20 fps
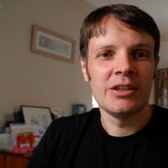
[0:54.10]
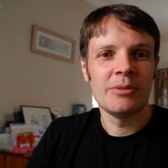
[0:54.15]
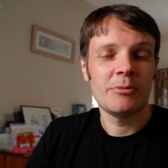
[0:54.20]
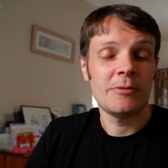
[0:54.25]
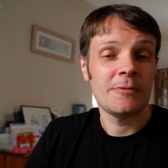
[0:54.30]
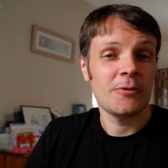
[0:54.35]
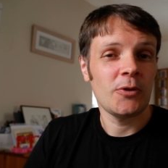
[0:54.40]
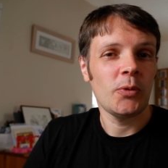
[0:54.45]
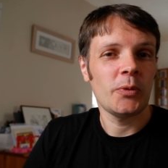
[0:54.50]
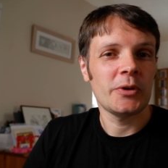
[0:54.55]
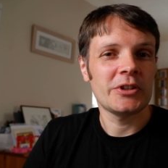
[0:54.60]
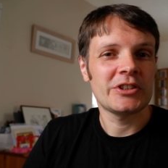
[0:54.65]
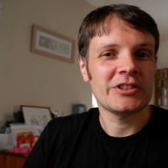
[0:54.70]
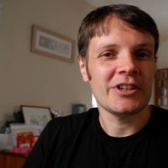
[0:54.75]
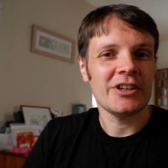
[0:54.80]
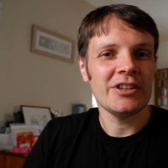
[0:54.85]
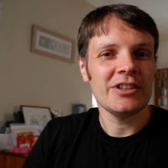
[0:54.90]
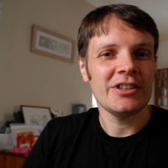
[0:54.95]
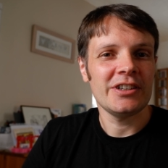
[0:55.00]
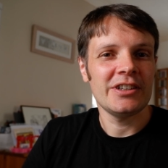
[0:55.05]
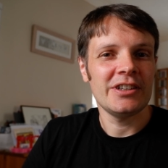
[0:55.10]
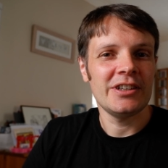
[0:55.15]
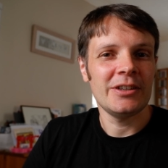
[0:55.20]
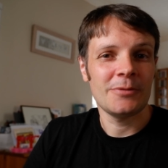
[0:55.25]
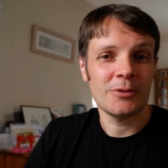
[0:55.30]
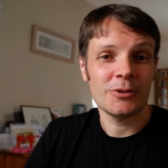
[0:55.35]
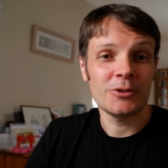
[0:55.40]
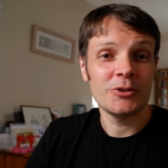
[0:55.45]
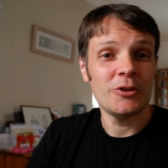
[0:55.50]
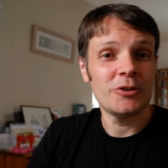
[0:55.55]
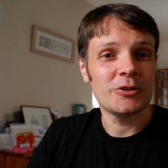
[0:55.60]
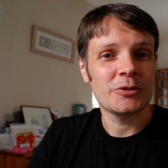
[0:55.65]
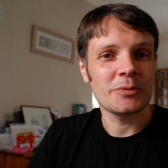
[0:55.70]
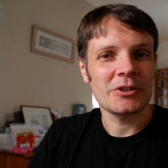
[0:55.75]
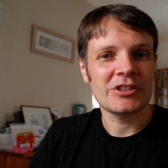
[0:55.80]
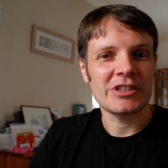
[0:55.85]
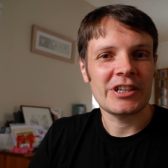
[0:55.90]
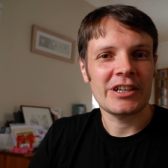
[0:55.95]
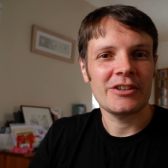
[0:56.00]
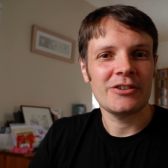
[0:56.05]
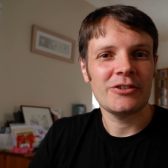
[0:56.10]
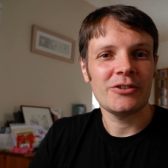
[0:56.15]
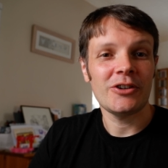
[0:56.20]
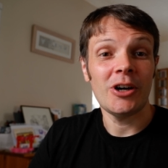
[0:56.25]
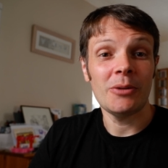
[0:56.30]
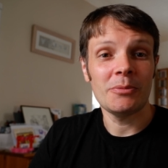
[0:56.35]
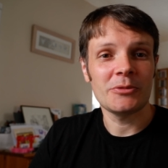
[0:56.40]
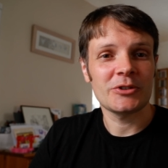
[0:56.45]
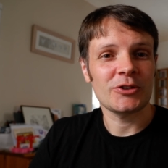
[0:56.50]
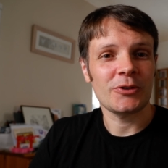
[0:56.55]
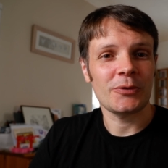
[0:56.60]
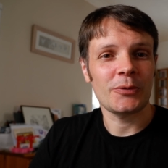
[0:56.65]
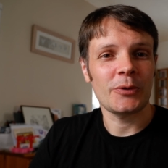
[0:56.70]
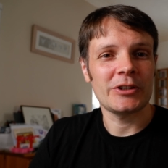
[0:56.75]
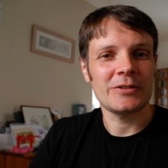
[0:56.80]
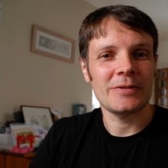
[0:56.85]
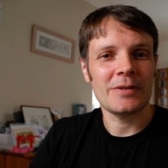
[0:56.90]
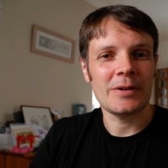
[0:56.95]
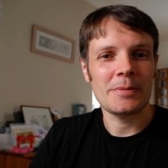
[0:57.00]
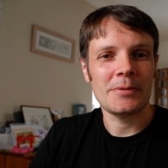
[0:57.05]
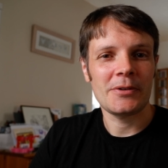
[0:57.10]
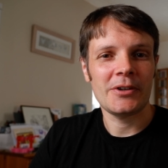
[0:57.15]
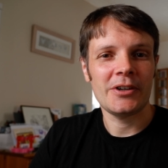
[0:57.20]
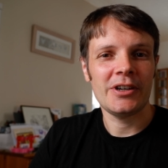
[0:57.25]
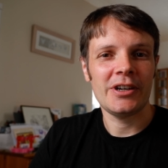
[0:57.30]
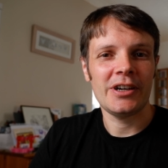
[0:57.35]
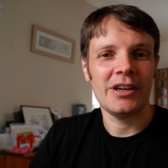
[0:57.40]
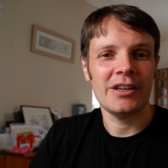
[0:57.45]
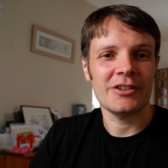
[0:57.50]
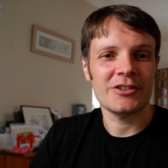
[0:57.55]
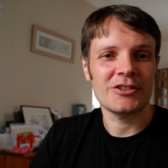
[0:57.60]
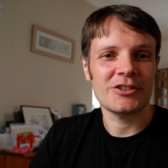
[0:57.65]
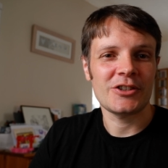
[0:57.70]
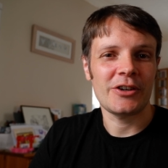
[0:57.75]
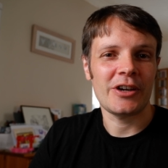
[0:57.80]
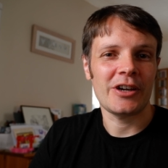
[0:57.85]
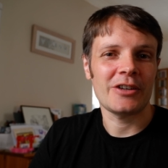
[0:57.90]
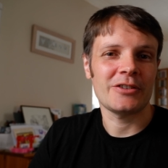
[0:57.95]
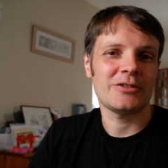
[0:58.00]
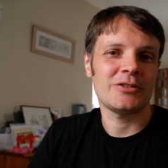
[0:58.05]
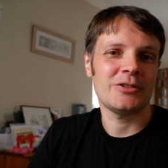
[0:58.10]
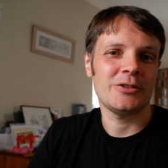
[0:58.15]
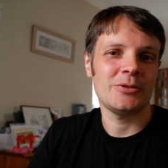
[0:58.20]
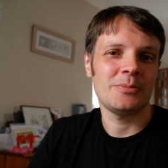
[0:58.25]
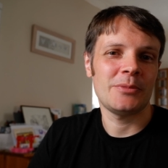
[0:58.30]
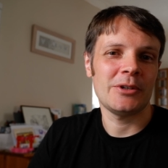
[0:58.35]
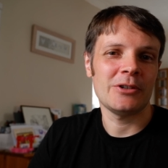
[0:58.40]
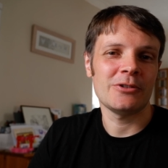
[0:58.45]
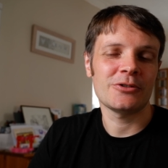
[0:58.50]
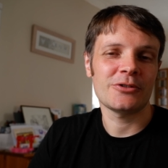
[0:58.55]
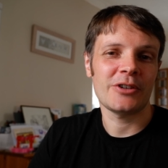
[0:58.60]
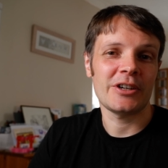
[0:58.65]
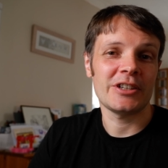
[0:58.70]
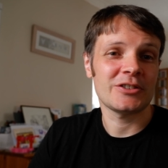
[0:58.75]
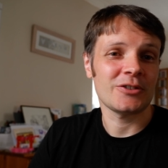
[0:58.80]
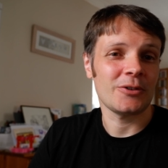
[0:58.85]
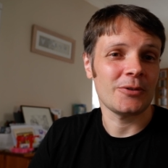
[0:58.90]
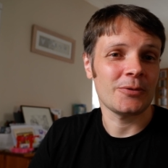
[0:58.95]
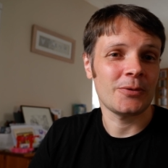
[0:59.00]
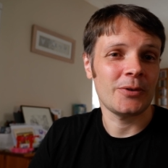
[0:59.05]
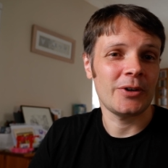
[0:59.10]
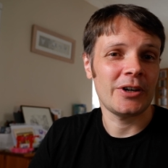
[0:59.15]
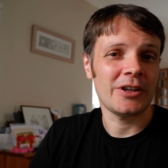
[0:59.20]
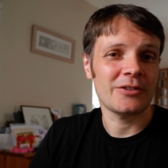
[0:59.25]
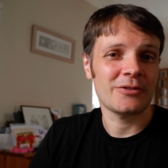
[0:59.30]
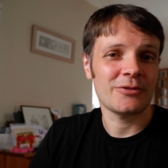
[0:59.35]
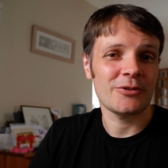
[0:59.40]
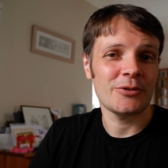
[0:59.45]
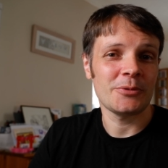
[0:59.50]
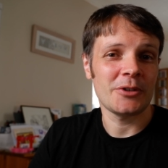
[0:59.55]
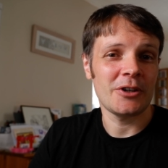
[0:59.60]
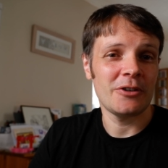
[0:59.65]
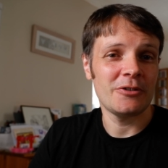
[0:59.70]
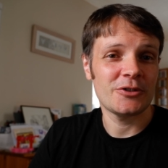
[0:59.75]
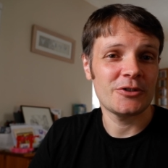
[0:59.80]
Before we start, if you're new to my channel, I'm a software developer and I show you how to build great software through my own